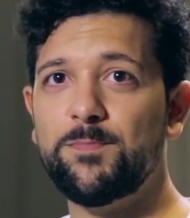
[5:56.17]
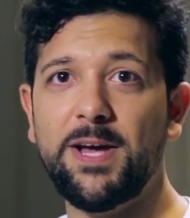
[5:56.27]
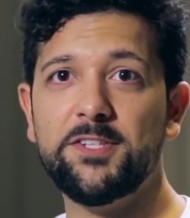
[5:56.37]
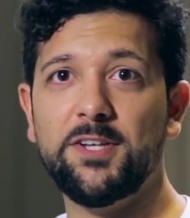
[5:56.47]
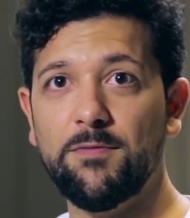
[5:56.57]

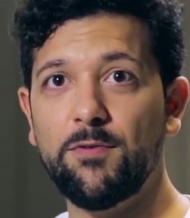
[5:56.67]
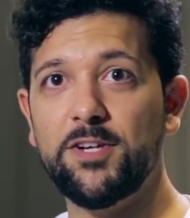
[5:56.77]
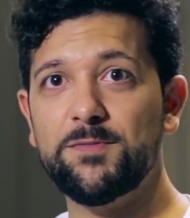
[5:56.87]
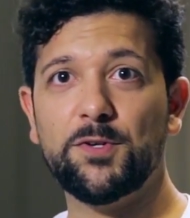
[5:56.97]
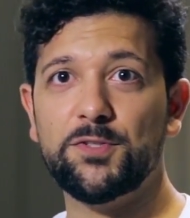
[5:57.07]
Spanish
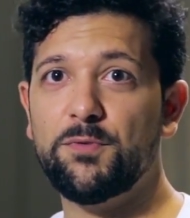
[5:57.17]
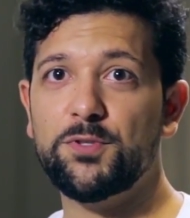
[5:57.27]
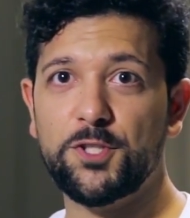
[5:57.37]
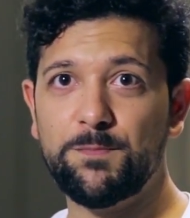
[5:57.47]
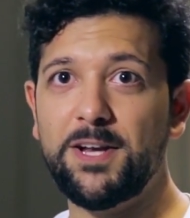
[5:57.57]
influence because it
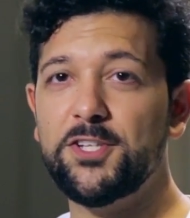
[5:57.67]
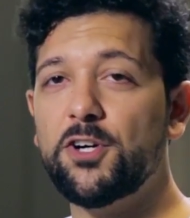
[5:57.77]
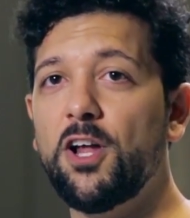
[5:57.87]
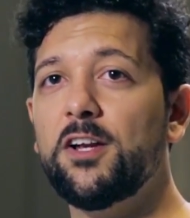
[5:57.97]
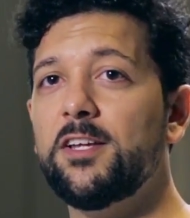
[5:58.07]
was a Spanish
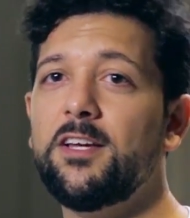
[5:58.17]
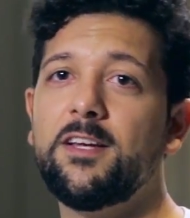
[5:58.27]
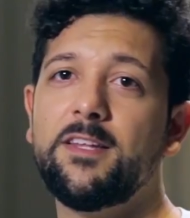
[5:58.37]
colony,